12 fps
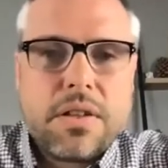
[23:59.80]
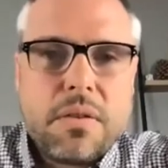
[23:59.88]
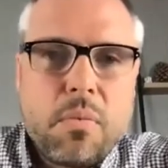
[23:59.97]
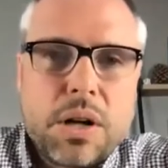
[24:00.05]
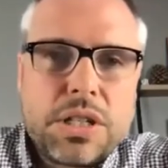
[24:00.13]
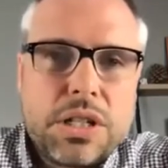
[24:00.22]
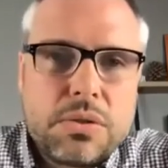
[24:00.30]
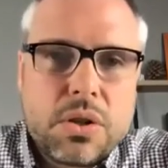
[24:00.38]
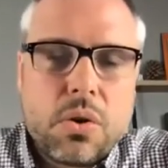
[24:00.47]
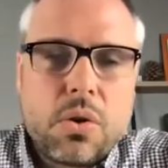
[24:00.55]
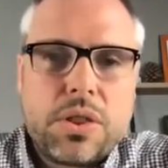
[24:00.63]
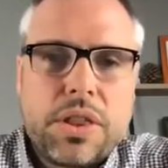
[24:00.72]
what you
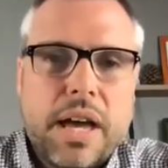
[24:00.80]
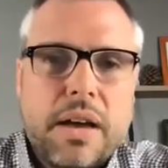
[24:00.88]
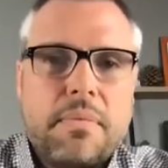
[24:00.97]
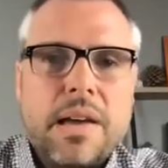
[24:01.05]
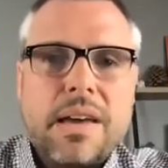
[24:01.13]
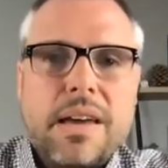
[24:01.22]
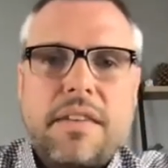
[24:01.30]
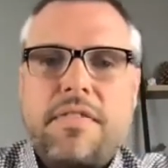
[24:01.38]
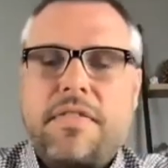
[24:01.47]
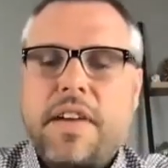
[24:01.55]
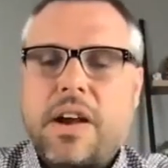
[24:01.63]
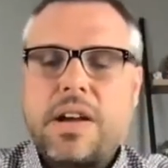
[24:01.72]
told them, a
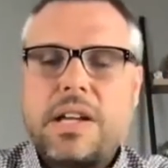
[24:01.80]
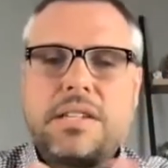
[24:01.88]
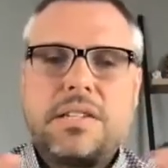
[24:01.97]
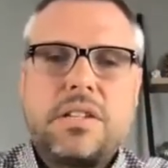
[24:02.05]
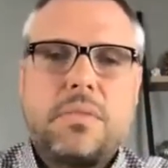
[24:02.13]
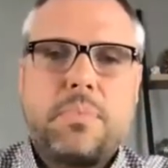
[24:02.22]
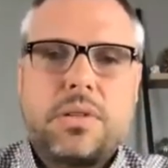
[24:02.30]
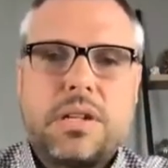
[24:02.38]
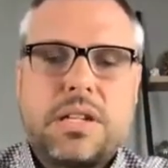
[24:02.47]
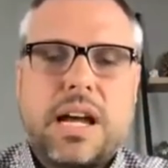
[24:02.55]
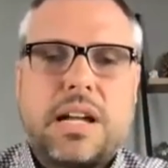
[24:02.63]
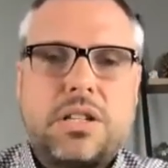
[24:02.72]
very simple
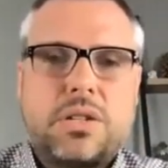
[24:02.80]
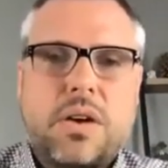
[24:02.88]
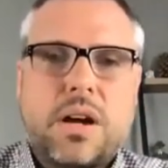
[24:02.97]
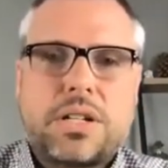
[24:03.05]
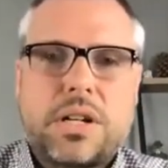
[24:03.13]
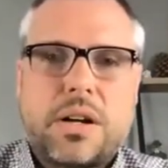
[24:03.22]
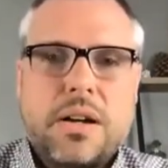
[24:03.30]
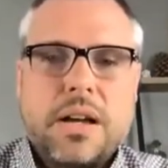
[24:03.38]
design structure,